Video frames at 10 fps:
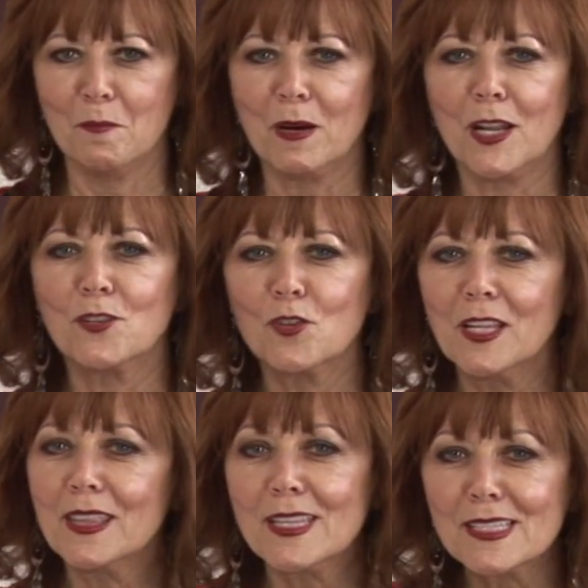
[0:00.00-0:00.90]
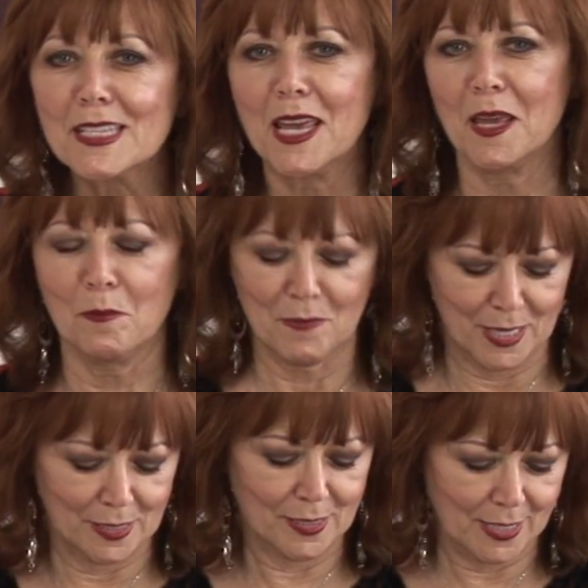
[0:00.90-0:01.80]
But underneath his name,
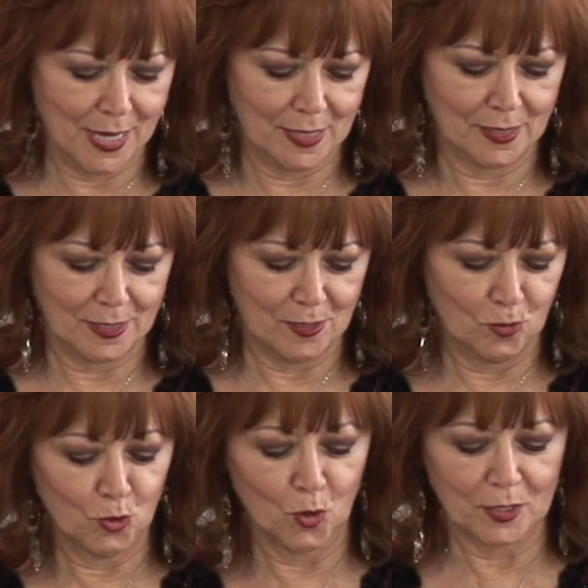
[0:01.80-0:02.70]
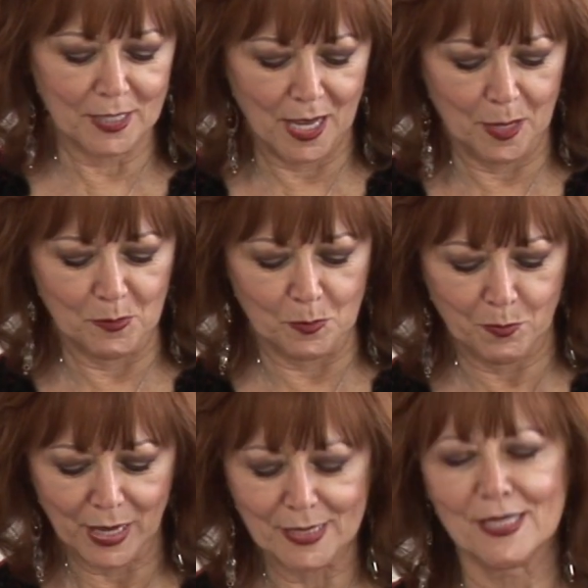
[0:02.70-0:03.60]
it says, New York Times
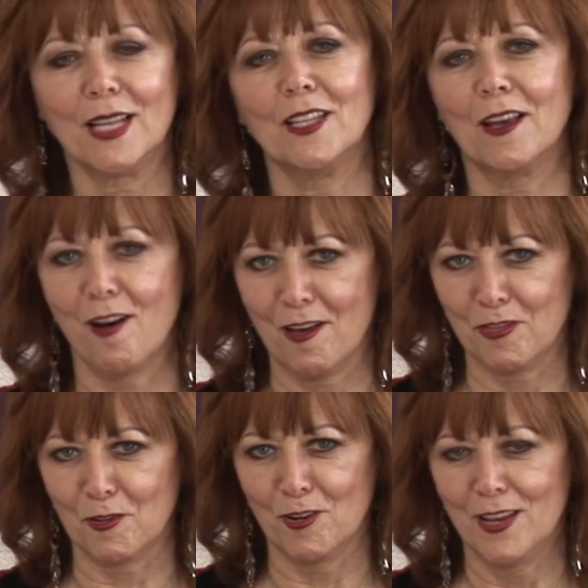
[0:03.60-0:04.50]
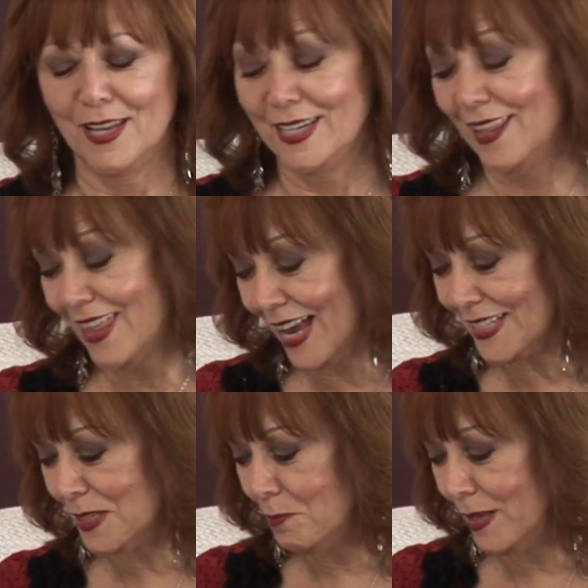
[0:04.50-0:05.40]
best-selling author. Now that
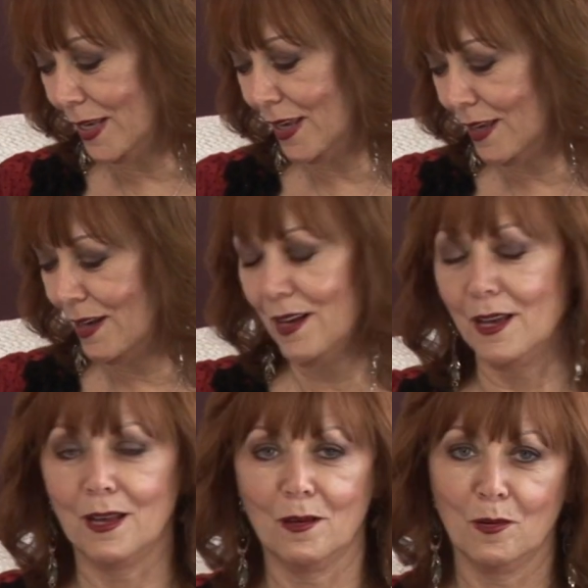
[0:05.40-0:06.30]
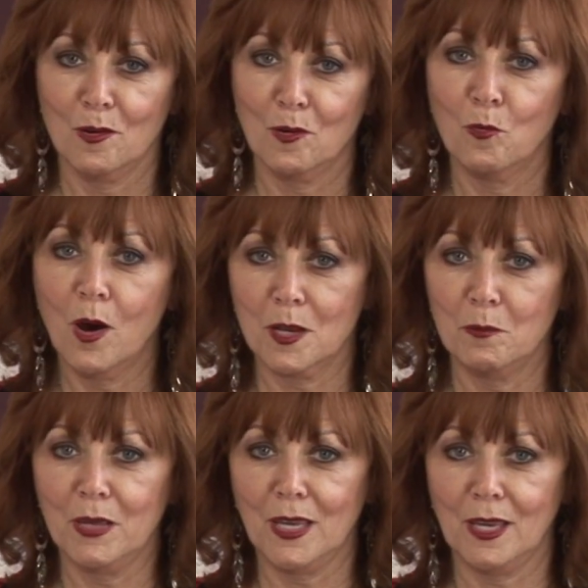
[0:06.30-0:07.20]
to me,
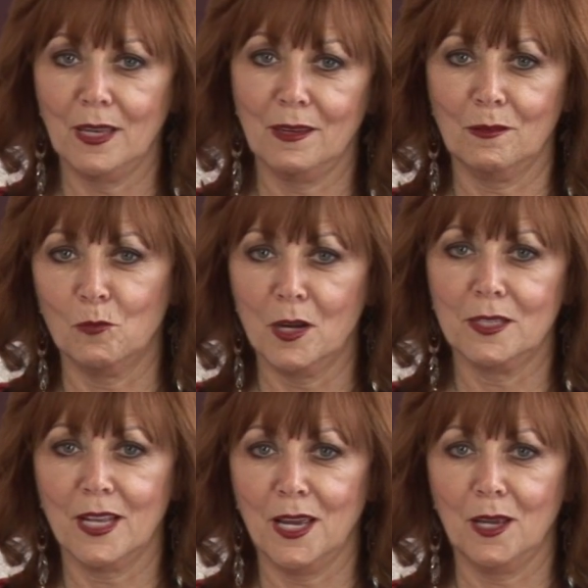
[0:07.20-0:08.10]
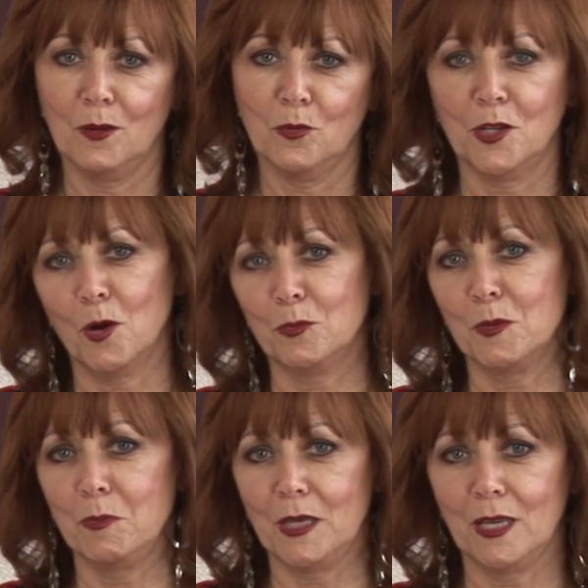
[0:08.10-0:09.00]
wannabe, one day would hope to
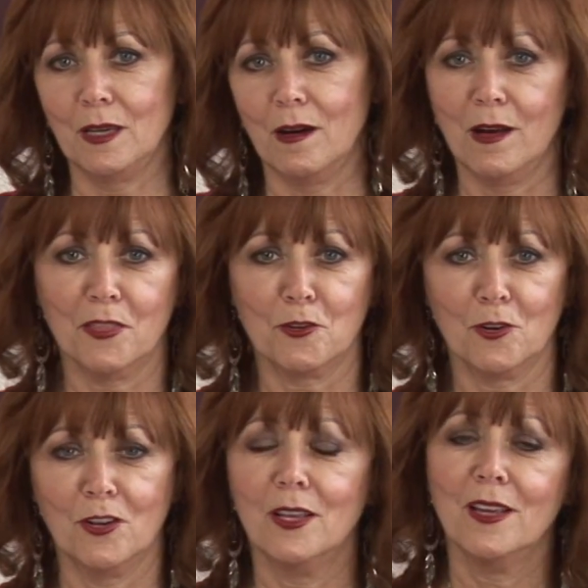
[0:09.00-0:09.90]
be author.